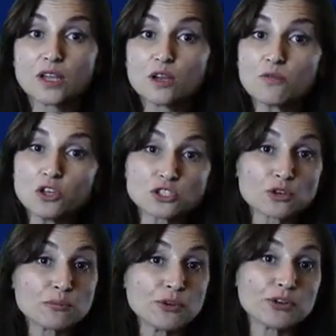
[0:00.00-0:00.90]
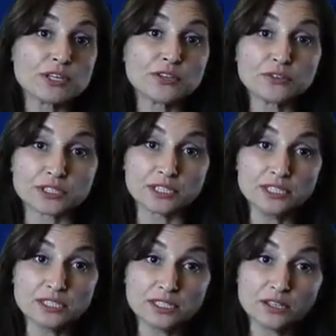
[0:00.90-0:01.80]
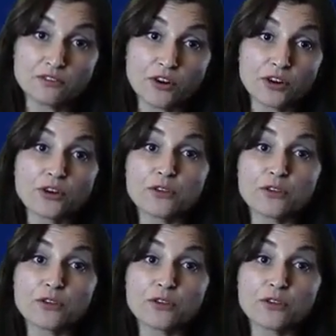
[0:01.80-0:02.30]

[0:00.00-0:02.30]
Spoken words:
Most computer users work